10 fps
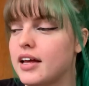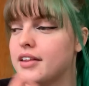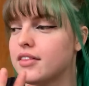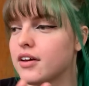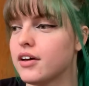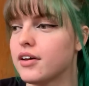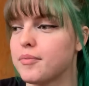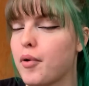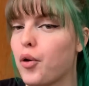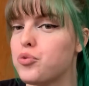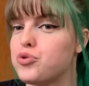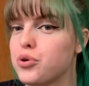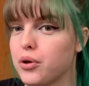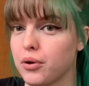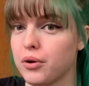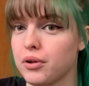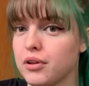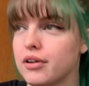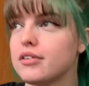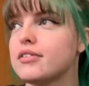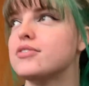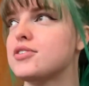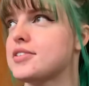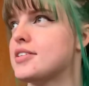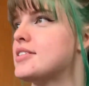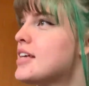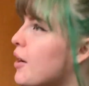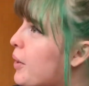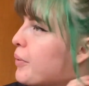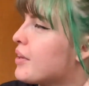the teal just to see how it would